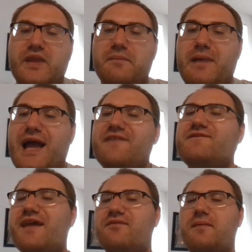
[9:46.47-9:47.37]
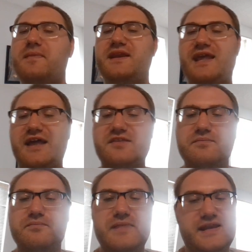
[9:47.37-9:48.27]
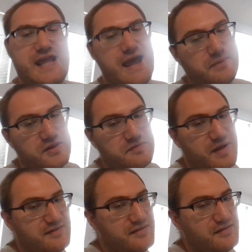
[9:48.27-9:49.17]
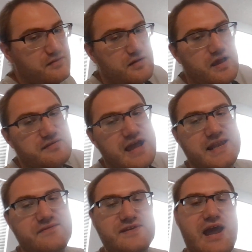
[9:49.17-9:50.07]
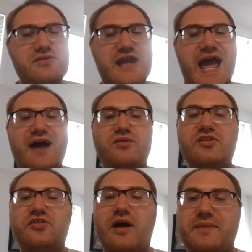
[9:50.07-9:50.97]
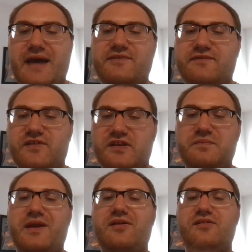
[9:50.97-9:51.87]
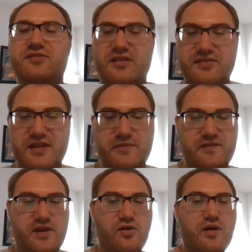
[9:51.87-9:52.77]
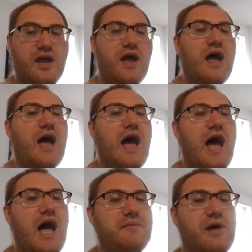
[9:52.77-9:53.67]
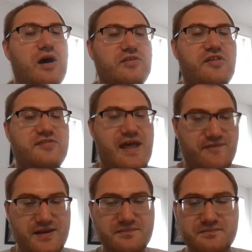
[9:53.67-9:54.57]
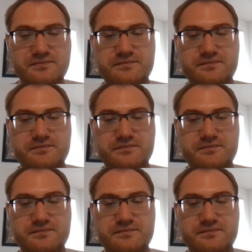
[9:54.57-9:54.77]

My favorite Minneapolis buses, because I live in downtown, so I'm gonna have a different experience than some of you. Are the 7